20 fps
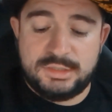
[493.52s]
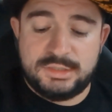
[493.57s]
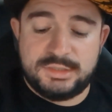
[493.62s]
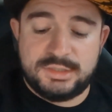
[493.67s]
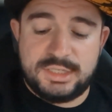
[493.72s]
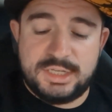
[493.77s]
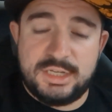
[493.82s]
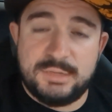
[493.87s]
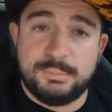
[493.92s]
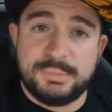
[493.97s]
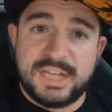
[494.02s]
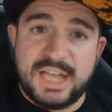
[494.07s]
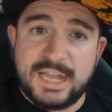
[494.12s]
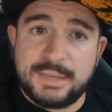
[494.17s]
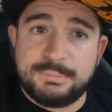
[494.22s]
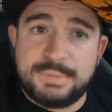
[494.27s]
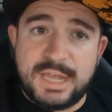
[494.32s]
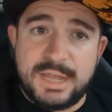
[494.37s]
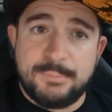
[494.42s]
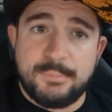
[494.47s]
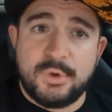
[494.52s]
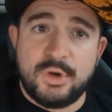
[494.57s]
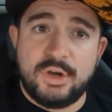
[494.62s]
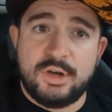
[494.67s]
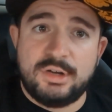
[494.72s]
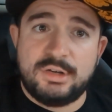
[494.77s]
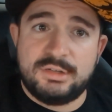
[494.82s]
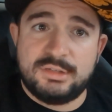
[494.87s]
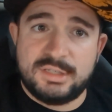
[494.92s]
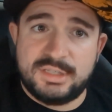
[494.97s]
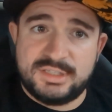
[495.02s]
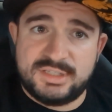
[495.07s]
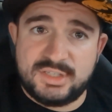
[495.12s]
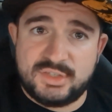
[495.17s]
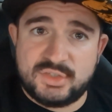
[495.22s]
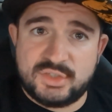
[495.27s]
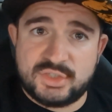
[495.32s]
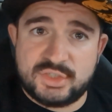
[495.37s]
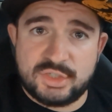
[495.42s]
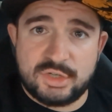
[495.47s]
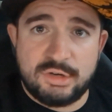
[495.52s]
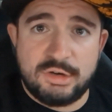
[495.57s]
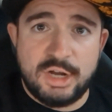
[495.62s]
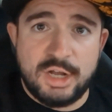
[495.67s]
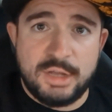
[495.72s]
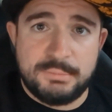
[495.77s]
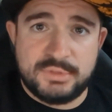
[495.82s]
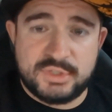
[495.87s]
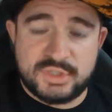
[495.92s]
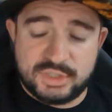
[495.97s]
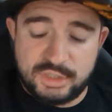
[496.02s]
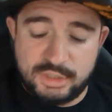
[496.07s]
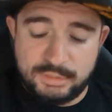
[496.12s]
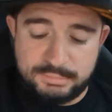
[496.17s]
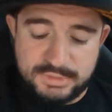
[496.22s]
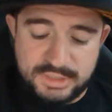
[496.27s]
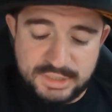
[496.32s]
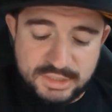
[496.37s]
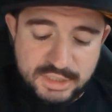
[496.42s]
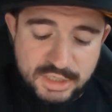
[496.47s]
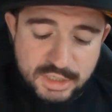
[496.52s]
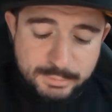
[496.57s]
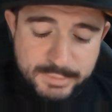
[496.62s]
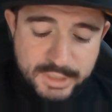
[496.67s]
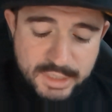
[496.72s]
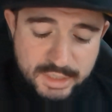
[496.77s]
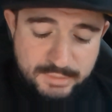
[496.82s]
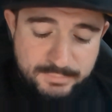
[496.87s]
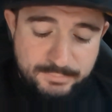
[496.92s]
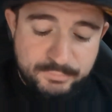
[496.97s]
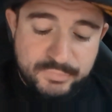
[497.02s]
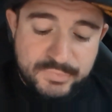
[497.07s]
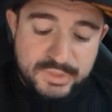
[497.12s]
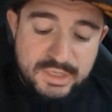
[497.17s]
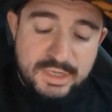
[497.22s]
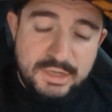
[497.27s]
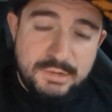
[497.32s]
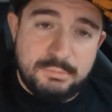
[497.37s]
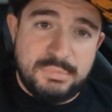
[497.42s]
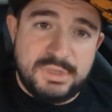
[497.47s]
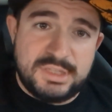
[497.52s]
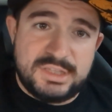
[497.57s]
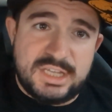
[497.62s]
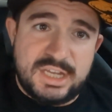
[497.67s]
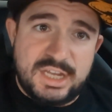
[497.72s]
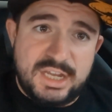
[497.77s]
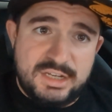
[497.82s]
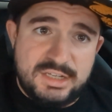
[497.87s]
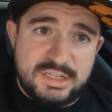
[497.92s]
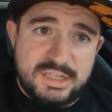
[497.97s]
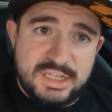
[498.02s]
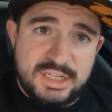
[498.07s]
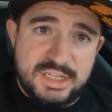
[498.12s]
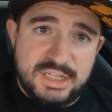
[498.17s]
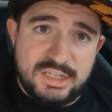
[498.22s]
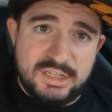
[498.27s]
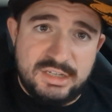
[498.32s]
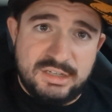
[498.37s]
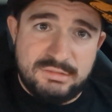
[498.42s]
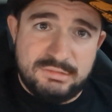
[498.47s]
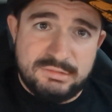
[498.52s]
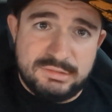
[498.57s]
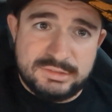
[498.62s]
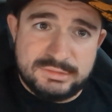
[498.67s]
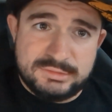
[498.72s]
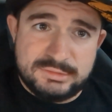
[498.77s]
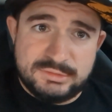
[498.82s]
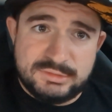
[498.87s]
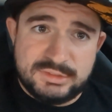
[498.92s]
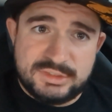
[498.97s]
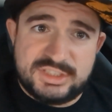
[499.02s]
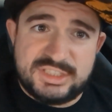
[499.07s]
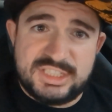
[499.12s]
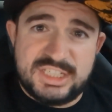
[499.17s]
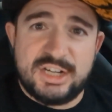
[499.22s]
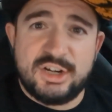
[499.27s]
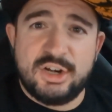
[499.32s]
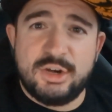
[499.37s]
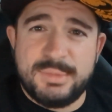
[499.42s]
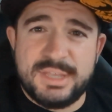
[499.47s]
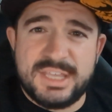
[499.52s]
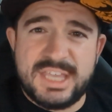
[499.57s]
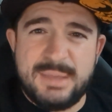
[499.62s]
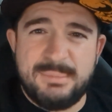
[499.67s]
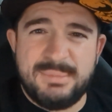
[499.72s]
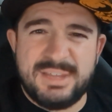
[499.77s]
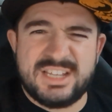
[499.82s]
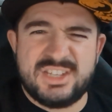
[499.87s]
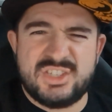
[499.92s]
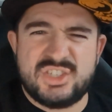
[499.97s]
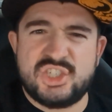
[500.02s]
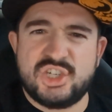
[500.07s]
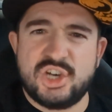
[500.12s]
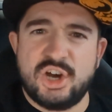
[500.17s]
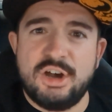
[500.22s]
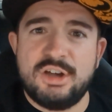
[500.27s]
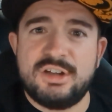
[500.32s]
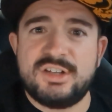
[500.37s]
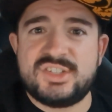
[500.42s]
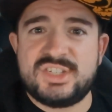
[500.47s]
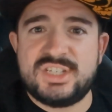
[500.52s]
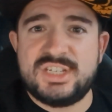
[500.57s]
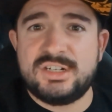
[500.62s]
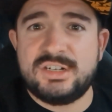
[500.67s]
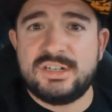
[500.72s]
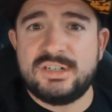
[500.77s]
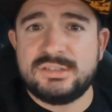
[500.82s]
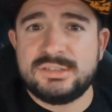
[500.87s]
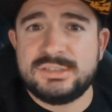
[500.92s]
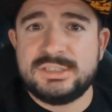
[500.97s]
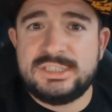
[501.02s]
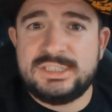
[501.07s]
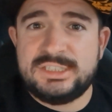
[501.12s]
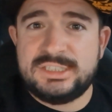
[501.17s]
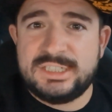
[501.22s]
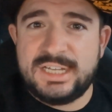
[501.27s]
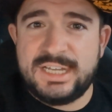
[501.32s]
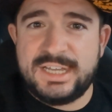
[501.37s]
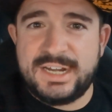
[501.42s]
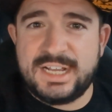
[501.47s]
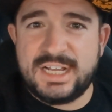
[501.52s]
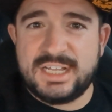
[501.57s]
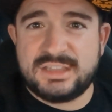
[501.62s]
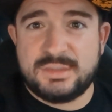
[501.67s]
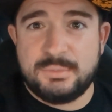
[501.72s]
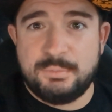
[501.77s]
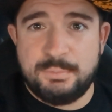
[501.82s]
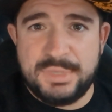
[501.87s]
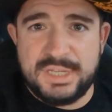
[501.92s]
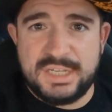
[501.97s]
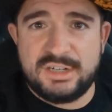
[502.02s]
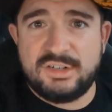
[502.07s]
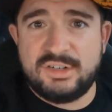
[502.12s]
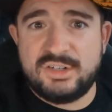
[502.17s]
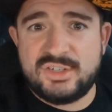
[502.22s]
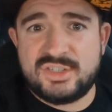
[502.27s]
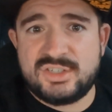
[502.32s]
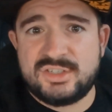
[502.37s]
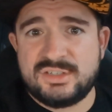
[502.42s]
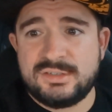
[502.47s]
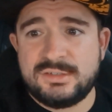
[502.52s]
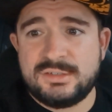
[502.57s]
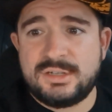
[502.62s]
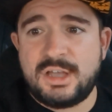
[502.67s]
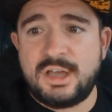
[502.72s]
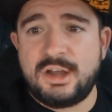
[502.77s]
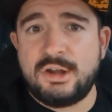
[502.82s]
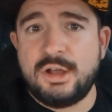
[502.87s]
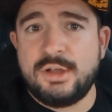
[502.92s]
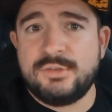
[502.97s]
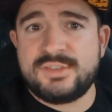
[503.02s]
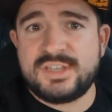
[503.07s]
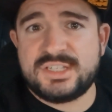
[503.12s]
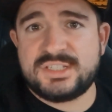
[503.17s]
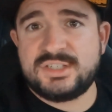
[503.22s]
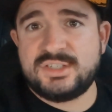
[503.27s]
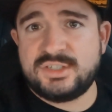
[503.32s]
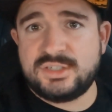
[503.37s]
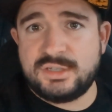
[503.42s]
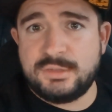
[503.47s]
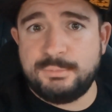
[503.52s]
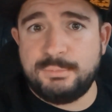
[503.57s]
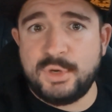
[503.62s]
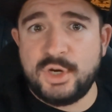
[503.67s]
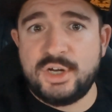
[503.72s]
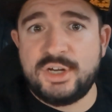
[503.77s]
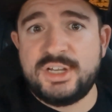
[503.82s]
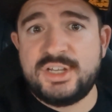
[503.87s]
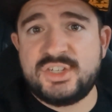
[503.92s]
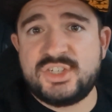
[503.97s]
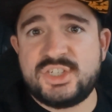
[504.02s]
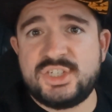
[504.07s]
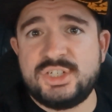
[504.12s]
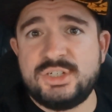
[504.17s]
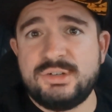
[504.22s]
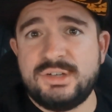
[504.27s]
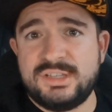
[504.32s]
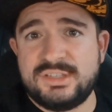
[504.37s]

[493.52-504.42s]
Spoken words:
The black pepper, it says syrup. Syrup did come in. But then the cedar became like a charred cedar, and I got the bitters. I don't know if that's because of the burn issue.